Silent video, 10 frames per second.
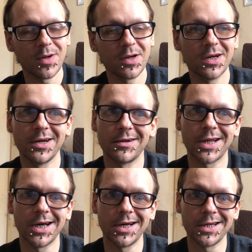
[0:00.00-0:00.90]
Oh,
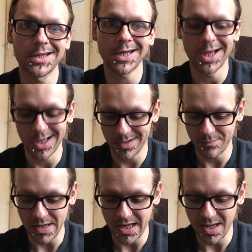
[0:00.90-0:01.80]
God.
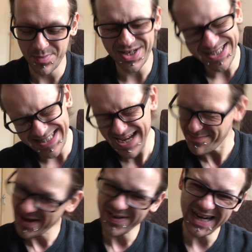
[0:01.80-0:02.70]
I'm going to say
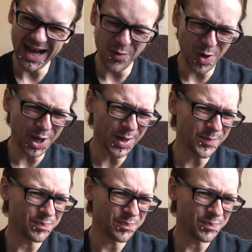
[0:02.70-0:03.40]
about an hour.